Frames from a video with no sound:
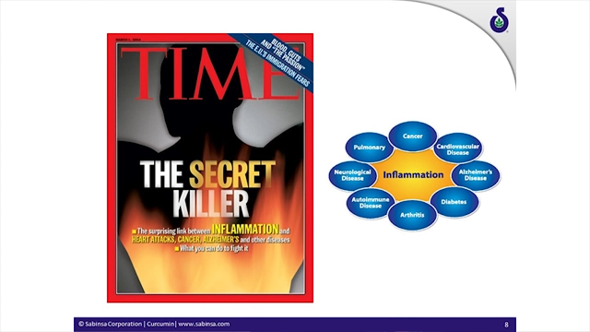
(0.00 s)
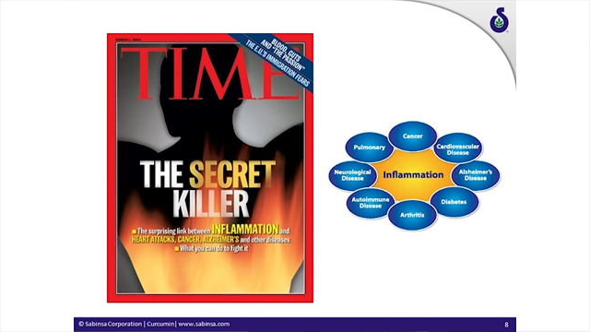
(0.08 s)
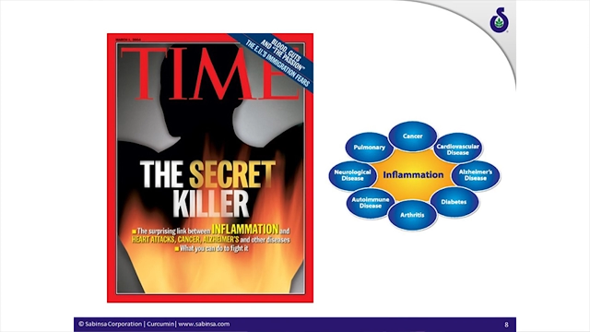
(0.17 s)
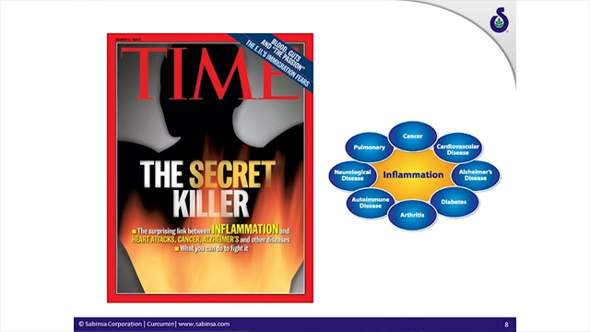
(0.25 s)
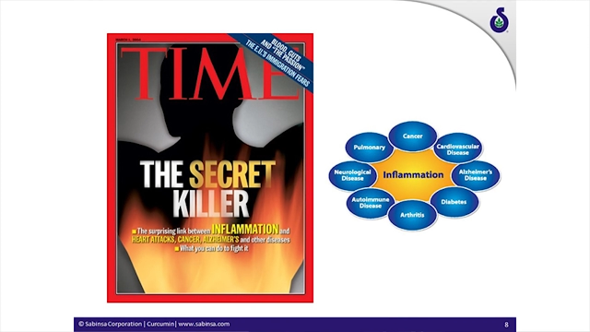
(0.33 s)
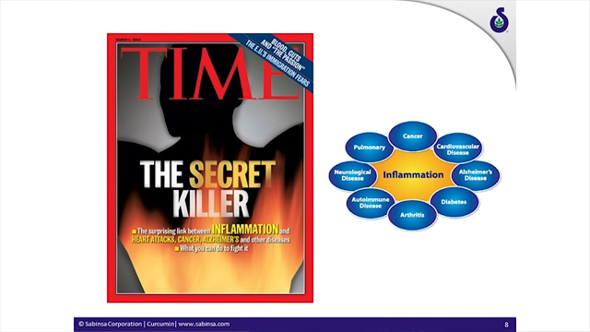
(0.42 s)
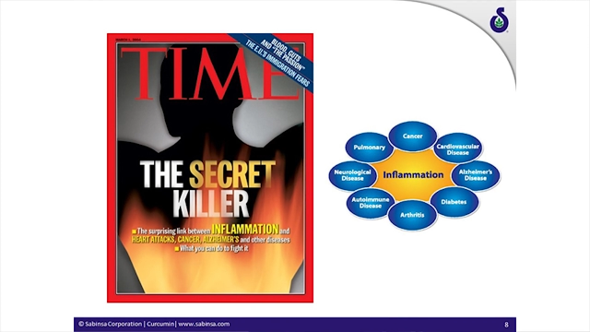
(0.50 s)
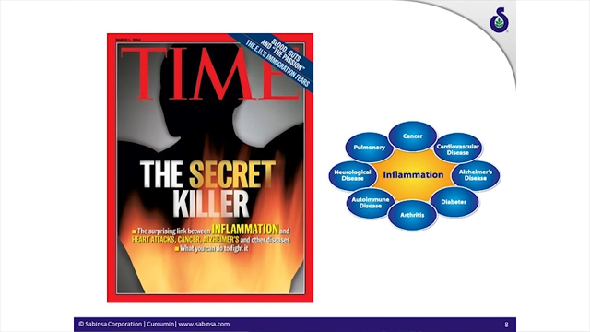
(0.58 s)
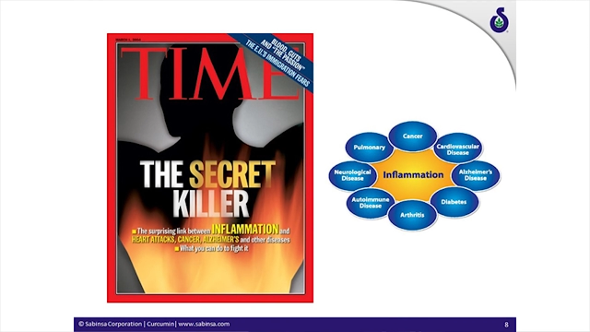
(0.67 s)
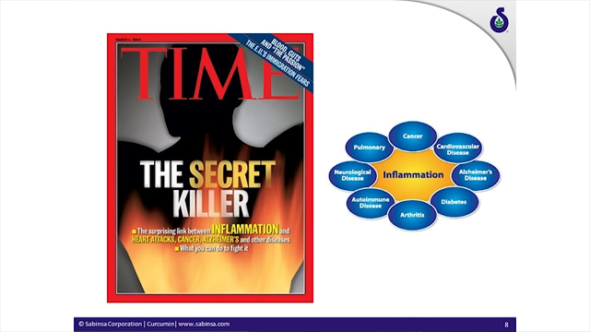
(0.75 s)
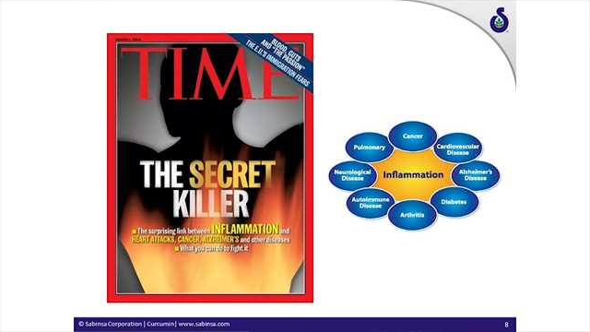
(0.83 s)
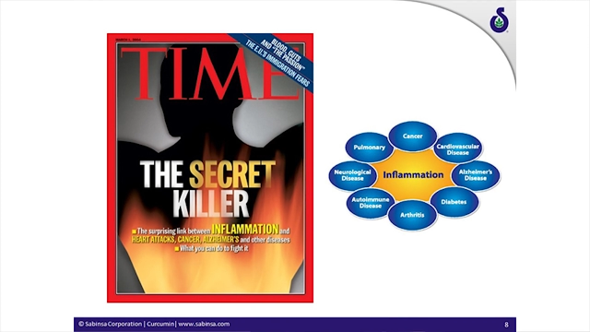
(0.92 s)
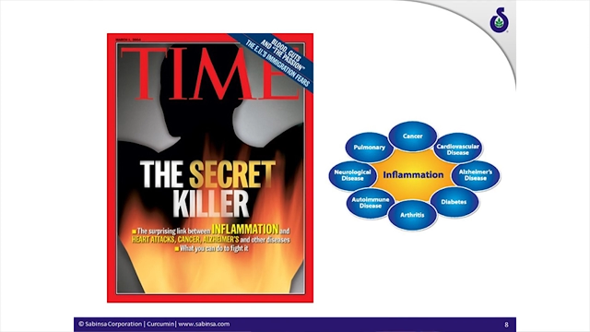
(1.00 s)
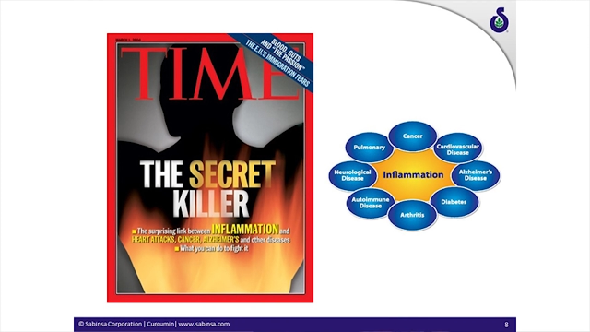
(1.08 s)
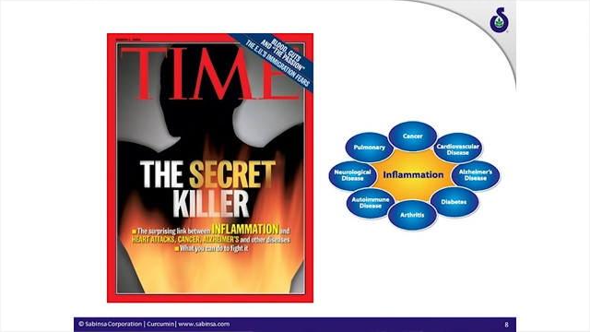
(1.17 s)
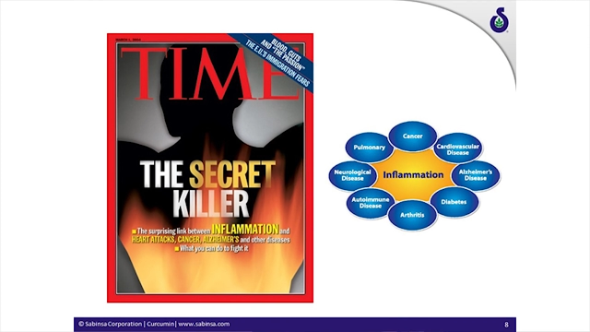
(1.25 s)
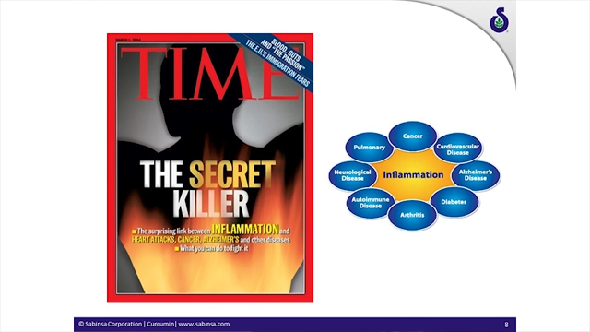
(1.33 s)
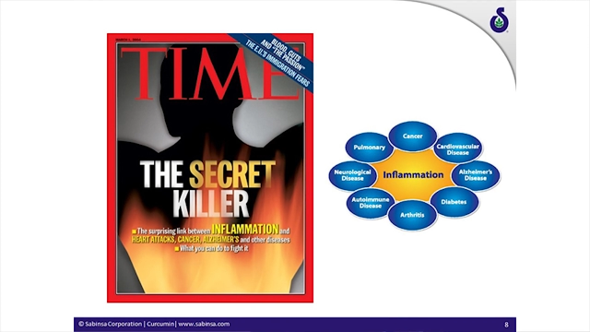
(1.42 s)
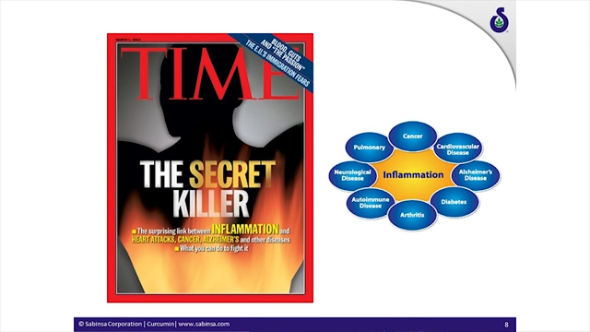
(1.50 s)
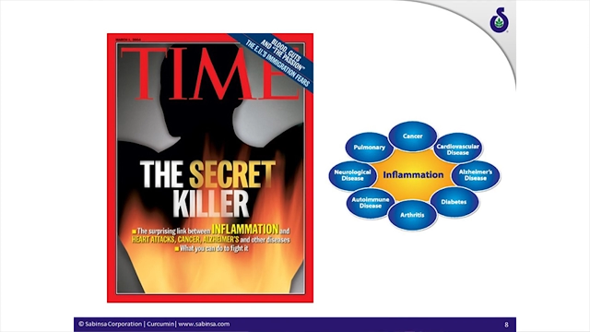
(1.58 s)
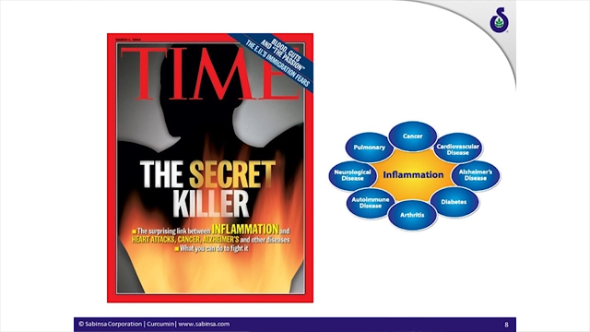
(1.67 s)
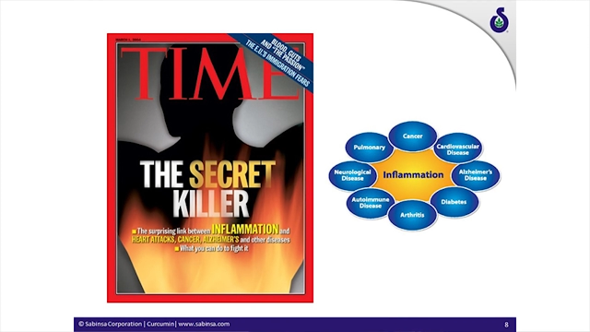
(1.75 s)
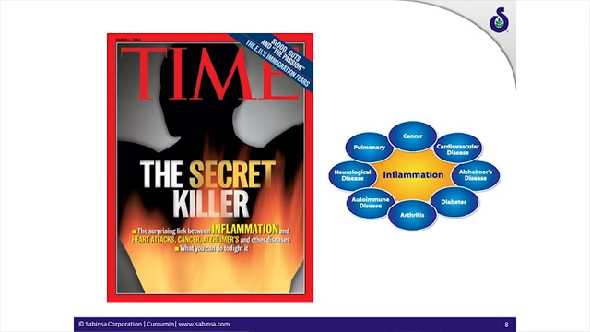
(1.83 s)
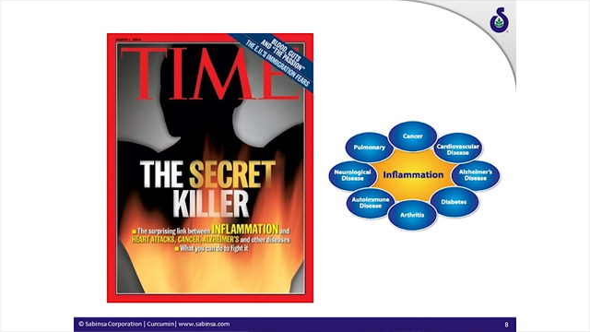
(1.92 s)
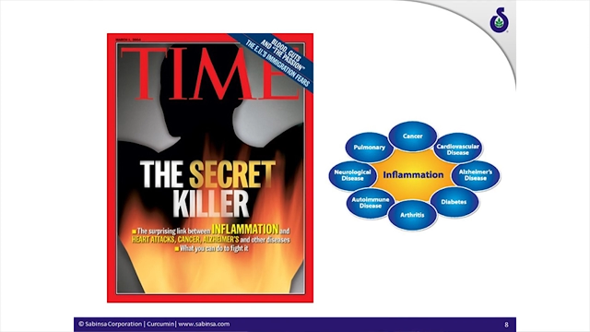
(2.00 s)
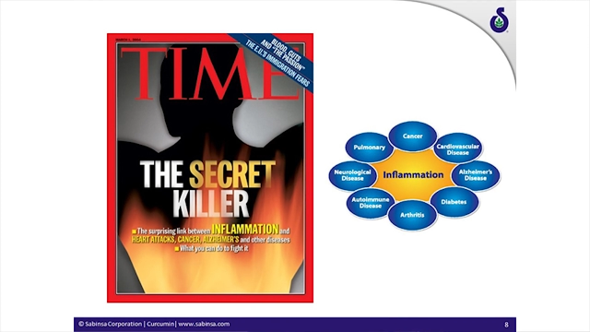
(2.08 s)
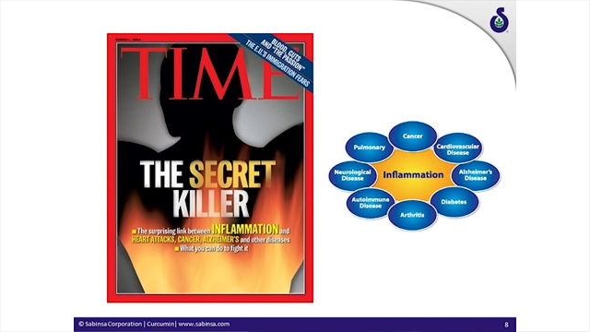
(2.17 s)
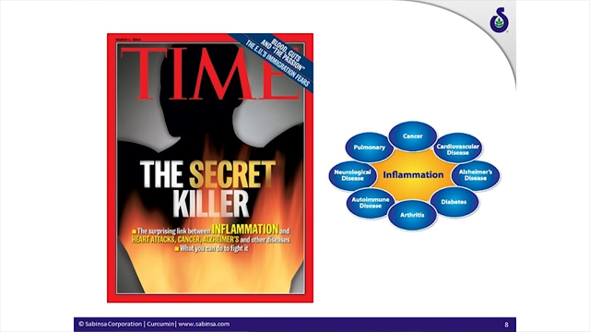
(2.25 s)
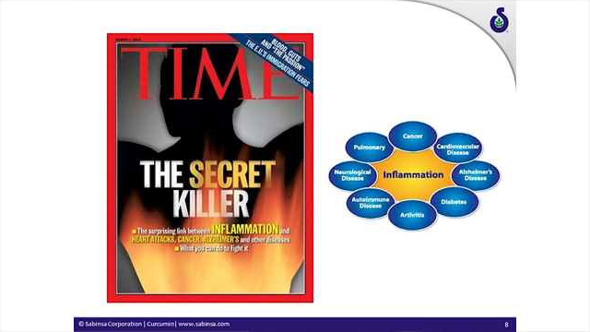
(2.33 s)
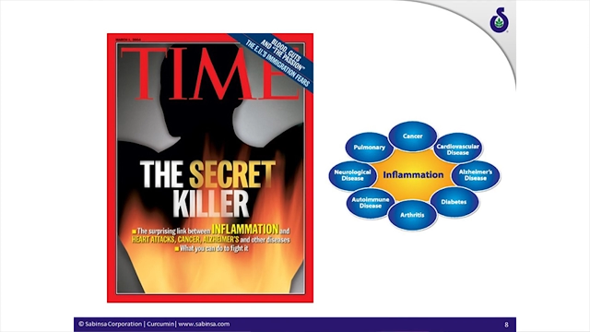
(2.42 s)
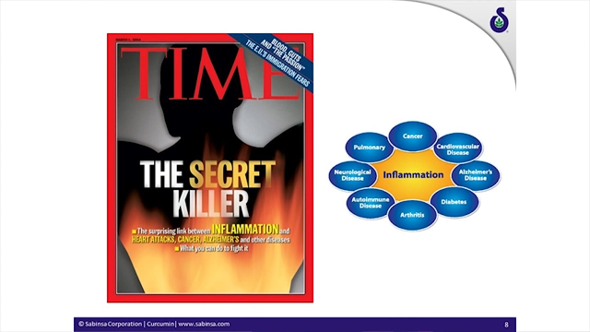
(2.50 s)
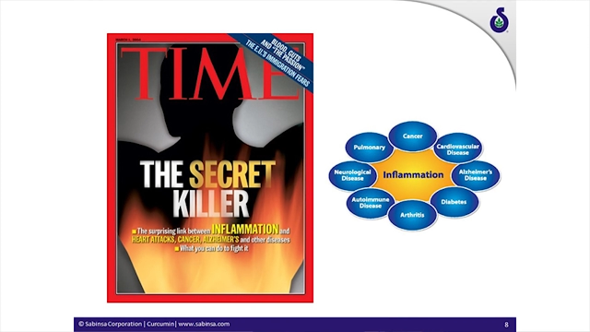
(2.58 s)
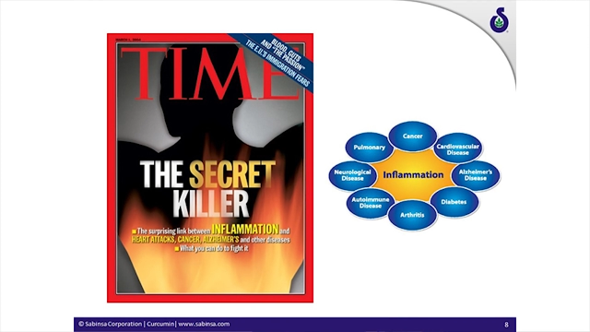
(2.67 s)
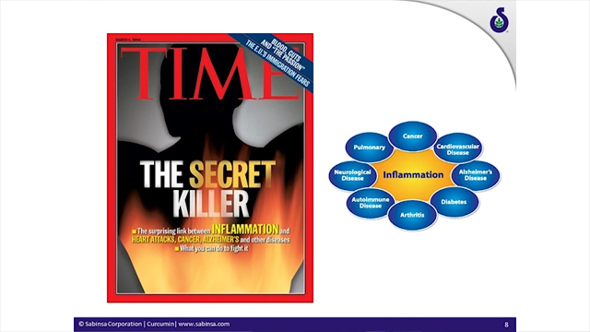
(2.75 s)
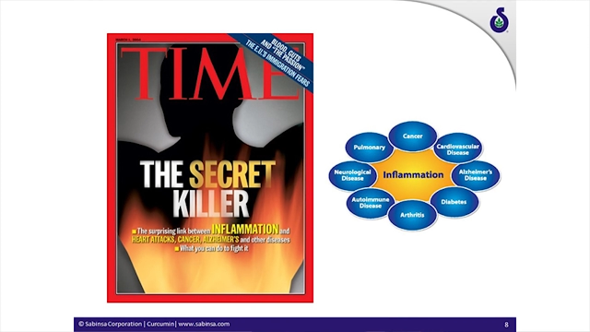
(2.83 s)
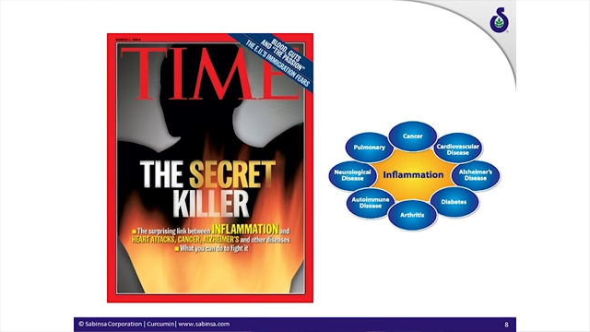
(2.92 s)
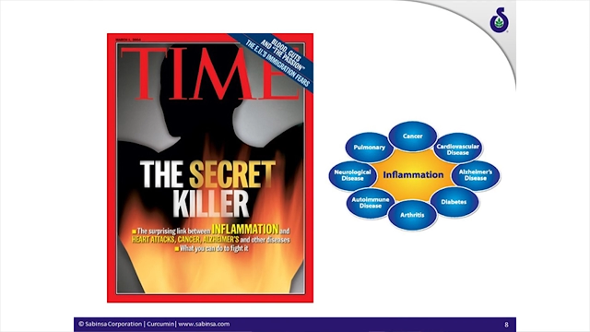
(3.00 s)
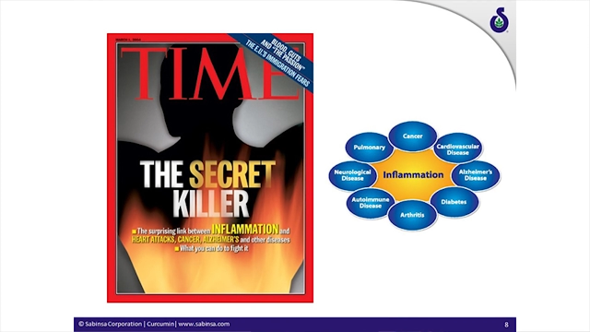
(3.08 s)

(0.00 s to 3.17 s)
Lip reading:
[unreadable: no face in view]